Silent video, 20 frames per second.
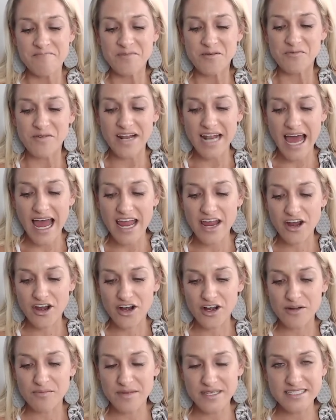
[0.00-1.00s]
when I
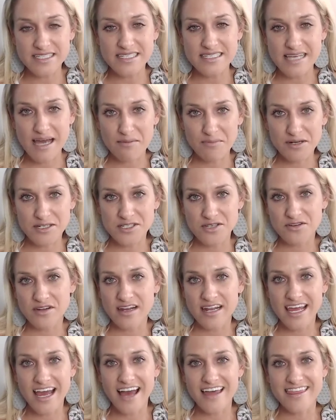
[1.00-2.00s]
heard business
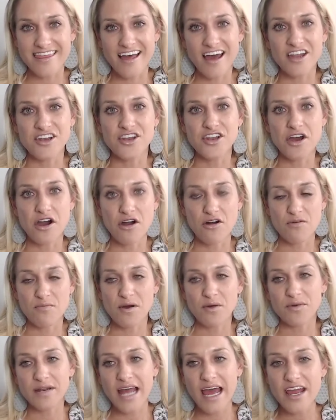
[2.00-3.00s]
opportunity, I thought no.
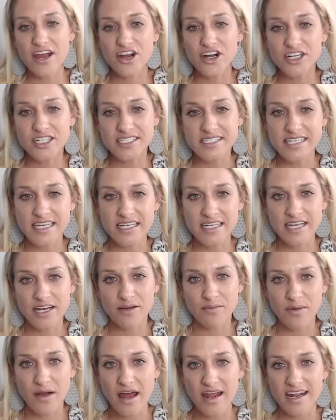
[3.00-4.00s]
But when I heard
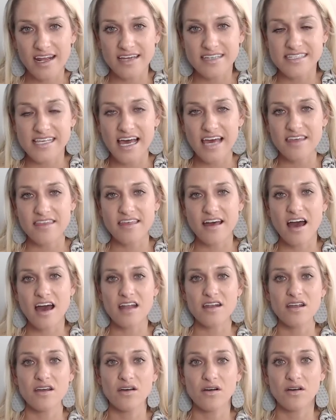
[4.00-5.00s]
skincare products, I
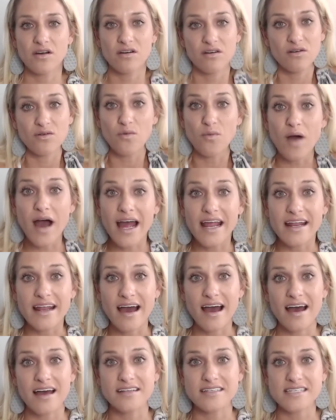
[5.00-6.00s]
thought, why
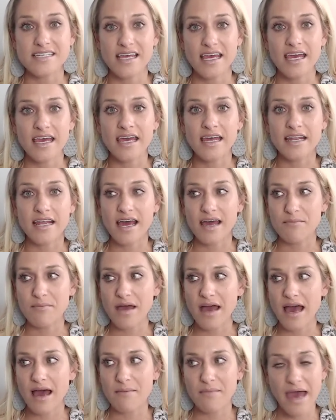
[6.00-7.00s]
not? And
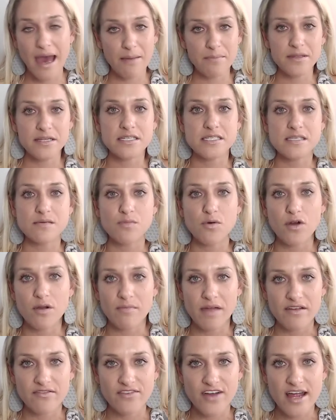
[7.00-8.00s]
I'm happy to support
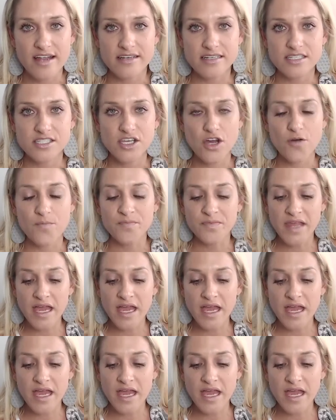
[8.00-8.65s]
my friend. So